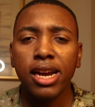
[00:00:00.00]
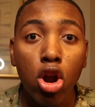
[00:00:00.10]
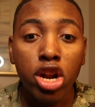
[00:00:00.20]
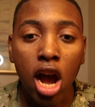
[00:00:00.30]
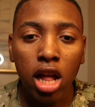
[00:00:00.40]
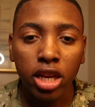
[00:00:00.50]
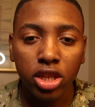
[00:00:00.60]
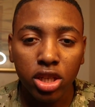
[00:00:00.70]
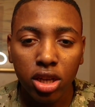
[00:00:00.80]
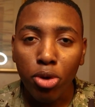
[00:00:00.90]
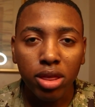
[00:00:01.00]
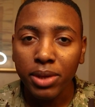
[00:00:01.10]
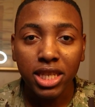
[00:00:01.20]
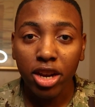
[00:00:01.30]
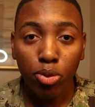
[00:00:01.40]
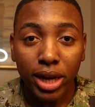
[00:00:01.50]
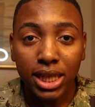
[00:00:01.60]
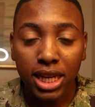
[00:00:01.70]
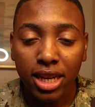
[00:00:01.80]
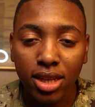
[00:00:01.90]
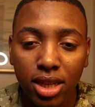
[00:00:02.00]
Word knowledge, arithmetic reasoning,